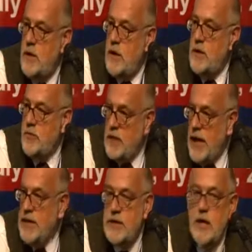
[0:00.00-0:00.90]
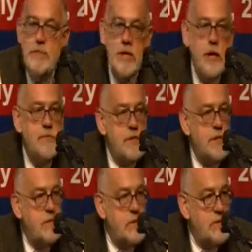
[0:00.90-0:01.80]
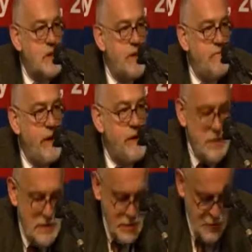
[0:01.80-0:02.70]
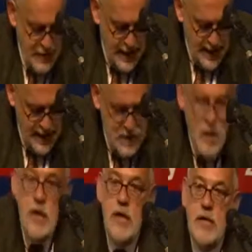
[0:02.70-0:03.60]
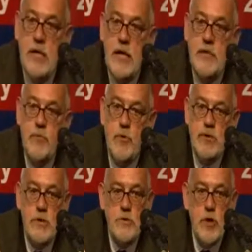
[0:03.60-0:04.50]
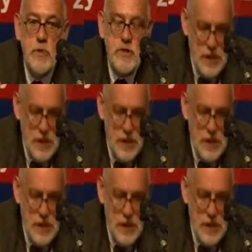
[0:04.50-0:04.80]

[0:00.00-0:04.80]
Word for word: And today, sometimes even you can find it today in textbooks, German